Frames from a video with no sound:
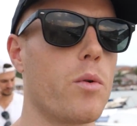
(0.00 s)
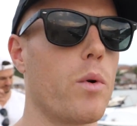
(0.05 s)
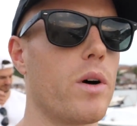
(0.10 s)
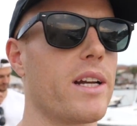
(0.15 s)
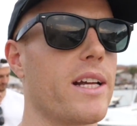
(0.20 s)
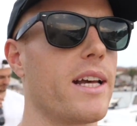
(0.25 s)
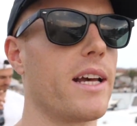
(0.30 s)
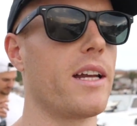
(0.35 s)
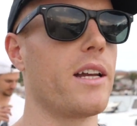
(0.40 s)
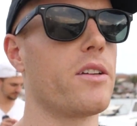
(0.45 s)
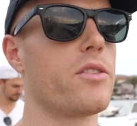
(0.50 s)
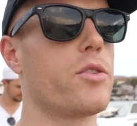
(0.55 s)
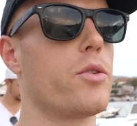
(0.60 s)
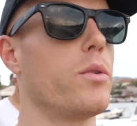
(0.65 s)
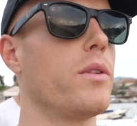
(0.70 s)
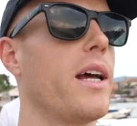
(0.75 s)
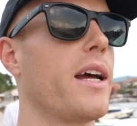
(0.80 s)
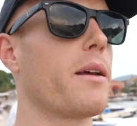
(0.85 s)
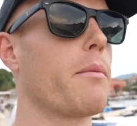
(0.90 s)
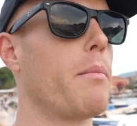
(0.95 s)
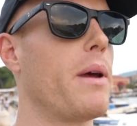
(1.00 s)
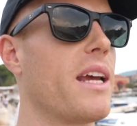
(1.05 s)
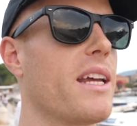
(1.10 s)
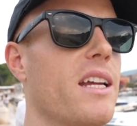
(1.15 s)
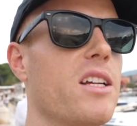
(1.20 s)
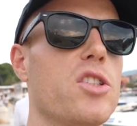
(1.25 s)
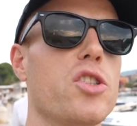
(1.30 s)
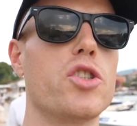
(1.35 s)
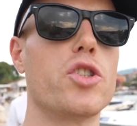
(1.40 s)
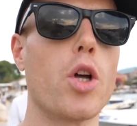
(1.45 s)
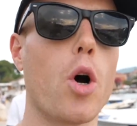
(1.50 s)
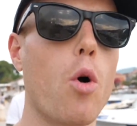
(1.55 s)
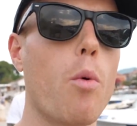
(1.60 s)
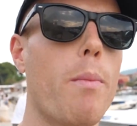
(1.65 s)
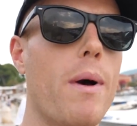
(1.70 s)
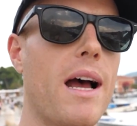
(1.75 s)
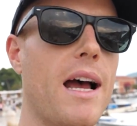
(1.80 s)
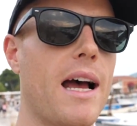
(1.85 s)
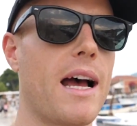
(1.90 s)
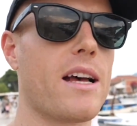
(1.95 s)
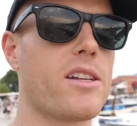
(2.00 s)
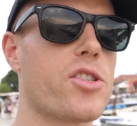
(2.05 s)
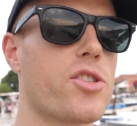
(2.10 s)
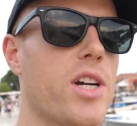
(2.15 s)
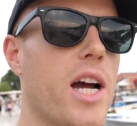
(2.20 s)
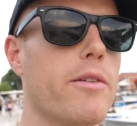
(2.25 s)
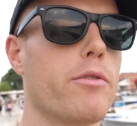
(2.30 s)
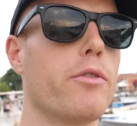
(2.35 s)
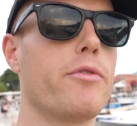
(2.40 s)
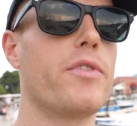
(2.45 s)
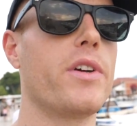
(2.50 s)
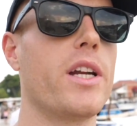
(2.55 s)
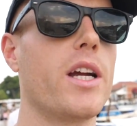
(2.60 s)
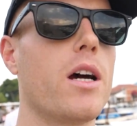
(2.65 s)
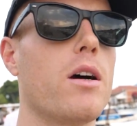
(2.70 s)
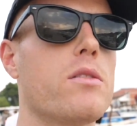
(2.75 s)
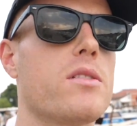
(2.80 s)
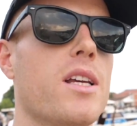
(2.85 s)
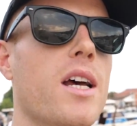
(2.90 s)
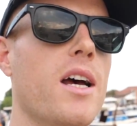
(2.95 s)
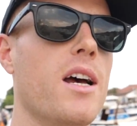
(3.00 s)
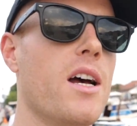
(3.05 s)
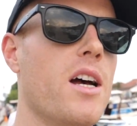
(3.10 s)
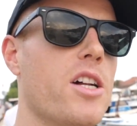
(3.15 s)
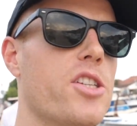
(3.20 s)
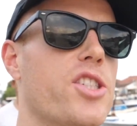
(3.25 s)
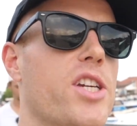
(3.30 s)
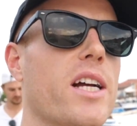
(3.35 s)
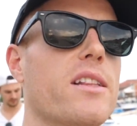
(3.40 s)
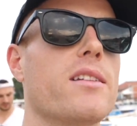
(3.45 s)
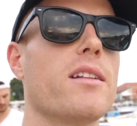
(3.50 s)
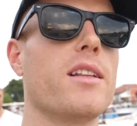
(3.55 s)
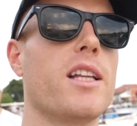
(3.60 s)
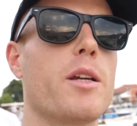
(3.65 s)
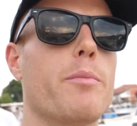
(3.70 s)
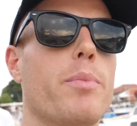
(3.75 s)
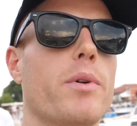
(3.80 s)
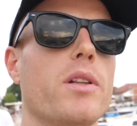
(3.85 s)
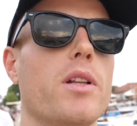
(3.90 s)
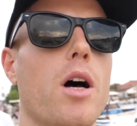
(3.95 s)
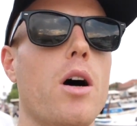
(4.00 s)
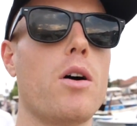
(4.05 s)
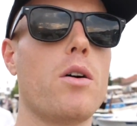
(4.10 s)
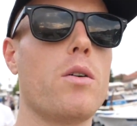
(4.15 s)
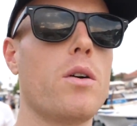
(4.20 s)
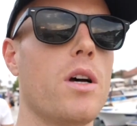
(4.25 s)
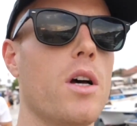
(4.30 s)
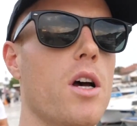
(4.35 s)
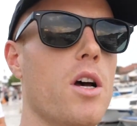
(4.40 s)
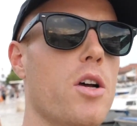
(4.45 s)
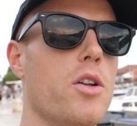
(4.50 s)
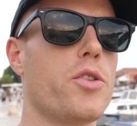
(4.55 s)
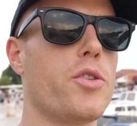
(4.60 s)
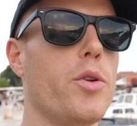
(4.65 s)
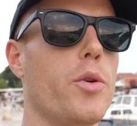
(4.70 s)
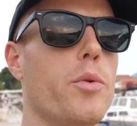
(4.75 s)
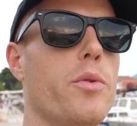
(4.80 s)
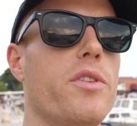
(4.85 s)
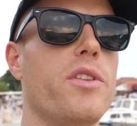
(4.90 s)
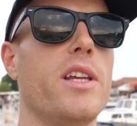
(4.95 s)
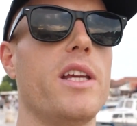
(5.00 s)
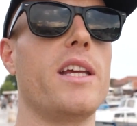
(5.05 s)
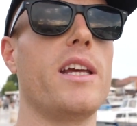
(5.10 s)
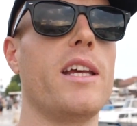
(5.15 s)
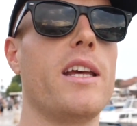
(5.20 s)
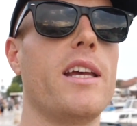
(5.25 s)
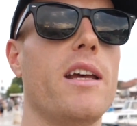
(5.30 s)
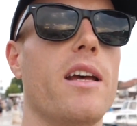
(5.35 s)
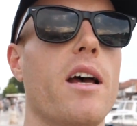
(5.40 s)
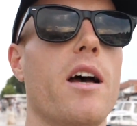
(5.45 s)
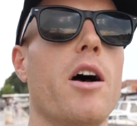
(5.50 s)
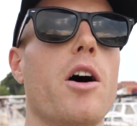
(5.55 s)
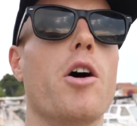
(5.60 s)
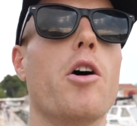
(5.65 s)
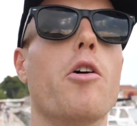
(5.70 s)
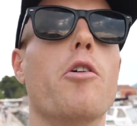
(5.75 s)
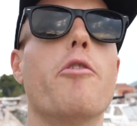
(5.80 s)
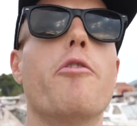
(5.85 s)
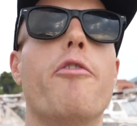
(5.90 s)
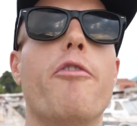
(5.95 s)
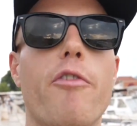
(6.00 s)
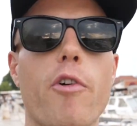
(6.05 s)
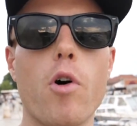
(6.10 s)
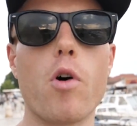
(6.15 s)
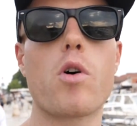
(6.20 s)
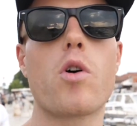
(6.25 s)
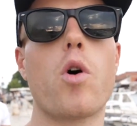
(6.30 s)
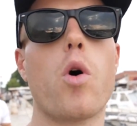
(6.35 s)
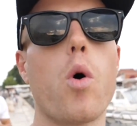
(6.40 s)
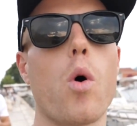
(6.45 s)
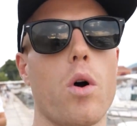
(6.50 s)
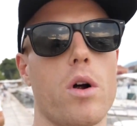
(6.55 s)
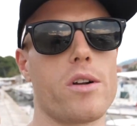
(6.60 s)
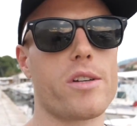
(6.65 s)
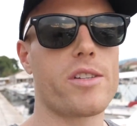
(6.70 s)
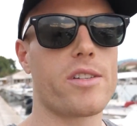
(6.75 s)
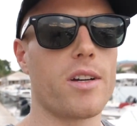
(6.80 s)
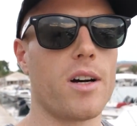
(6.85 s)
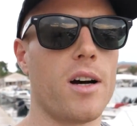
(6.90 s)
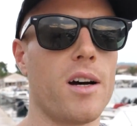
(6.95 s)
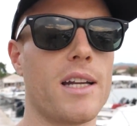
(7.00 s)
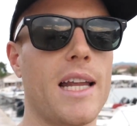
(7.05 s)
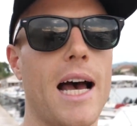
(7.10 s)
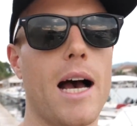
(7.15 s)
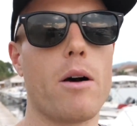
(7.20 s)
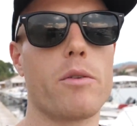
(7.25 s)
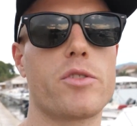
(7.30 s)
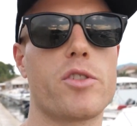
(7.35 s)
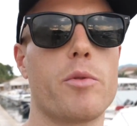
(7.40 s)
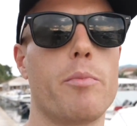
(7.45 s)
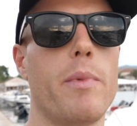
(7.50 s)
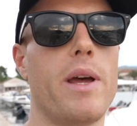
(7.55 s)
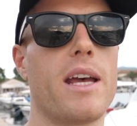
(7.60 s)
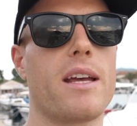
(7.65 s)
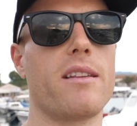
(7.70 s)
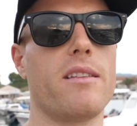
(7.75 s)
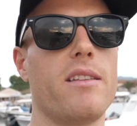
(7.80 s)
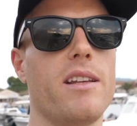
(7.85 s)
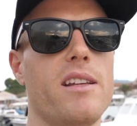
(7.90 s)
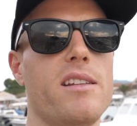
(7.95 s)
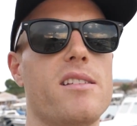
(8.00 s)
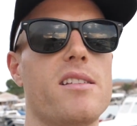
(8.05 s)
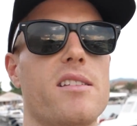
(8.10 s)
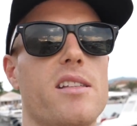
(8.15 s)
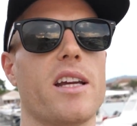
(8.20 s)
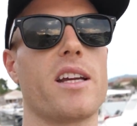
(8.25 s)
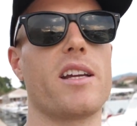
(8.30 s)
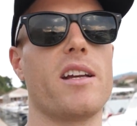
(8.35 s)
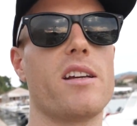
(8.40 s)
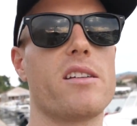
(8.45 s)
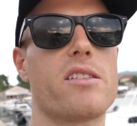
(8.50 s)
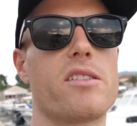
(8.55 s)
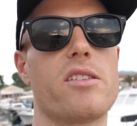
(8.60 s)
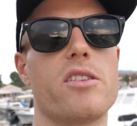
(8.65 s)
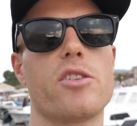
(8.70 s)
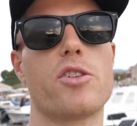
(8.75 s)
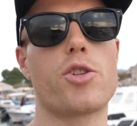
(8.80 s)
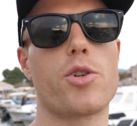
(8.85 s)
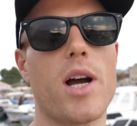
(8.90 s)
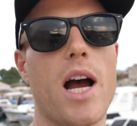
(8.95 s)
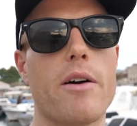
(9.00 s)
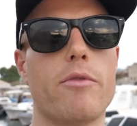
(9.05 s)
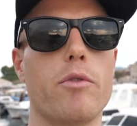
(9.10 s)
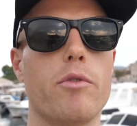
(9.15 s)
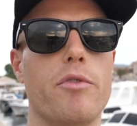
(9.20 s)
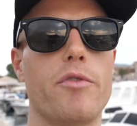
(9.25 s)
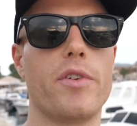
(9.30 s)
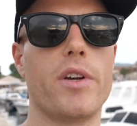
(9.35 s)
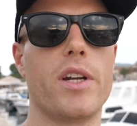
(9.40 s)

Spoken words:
and you want to get into like making dope ass travel videos, check the link below to the full course on how to make the sickest travel